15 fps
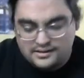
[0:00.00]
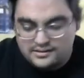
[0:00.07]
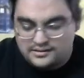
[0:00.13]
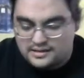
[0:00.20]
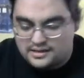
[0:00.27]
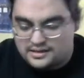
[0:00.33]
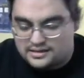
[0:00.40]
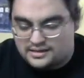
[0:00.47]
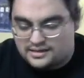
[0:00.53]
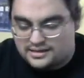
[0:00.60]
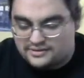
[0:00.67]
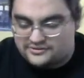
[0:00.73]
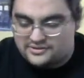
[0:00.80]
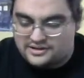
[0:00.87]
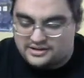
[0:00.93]
didn't
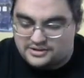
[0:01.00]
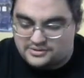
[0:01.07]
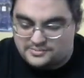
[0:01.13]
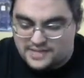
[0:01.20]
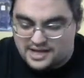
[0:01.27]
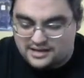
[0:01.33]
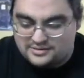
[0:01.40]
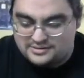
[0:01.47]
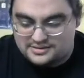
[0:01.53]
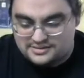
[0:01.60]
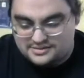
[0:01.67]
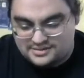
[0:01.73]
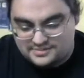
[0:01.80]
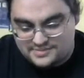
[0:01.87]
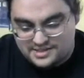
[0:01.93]
give any new
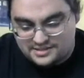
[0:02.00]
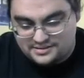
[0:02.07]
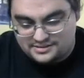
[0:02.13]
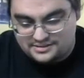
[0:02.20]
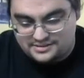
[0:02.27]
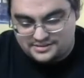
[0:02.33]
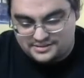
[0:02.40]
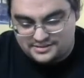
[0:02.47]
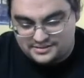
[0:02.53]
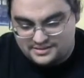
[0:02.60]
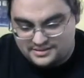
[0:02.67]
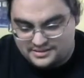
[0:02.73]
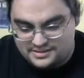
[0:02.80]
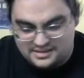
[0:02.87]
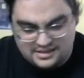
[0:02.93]
Paladin spells,
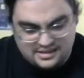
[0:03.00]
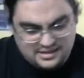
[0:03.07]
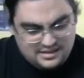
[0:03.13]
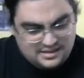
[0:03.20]
did they?